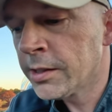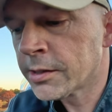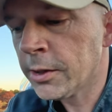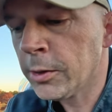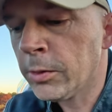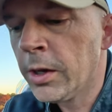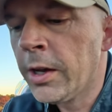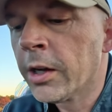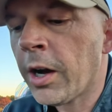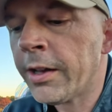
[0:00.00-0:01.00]
So
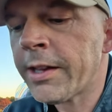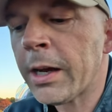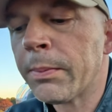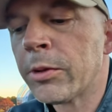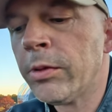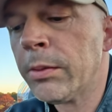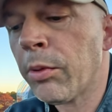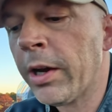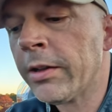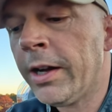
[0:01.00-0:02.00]
contact between the
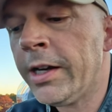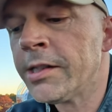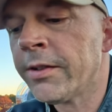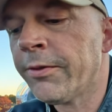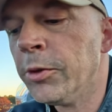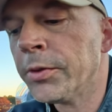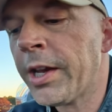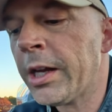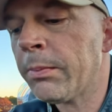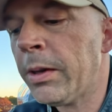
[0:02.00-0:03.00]
brake lines and fuel
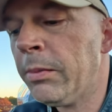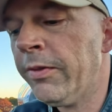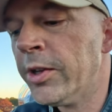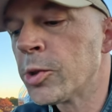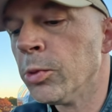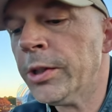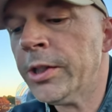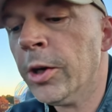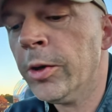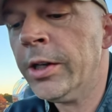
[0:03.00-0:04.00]
tank may be
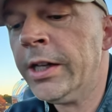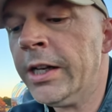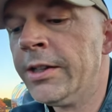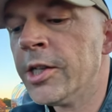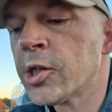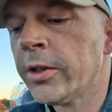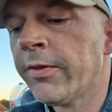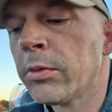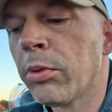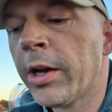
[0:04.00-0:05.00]
visually noted. In addition,
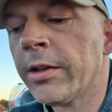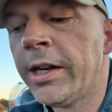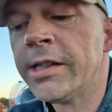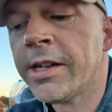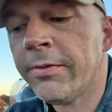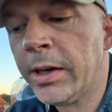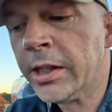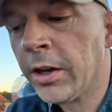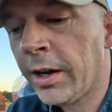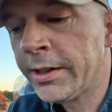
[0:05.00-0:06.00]
if the brake lines have
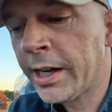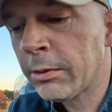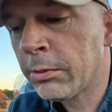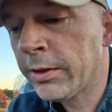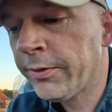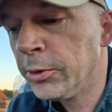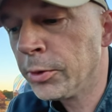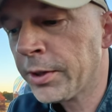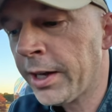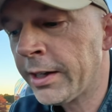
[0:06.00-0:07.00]
made contact with the
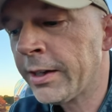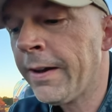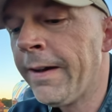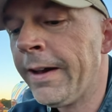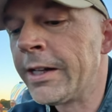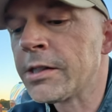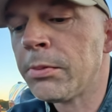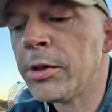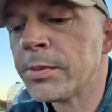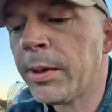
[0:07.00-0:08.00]
fuel tank and
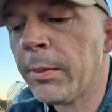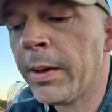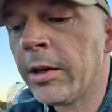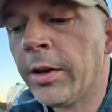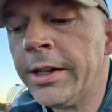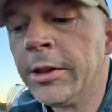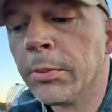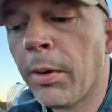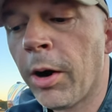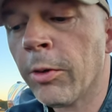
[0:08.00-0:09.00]
exposed bare metal on
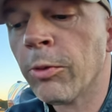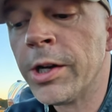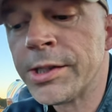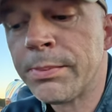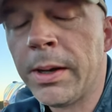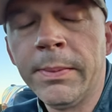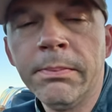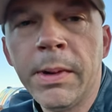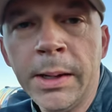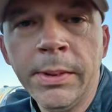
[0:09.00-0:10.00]
either part, rust
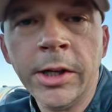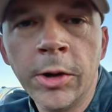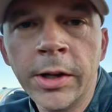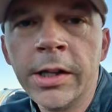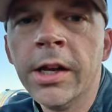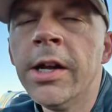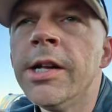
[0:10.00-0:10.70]
may be noted.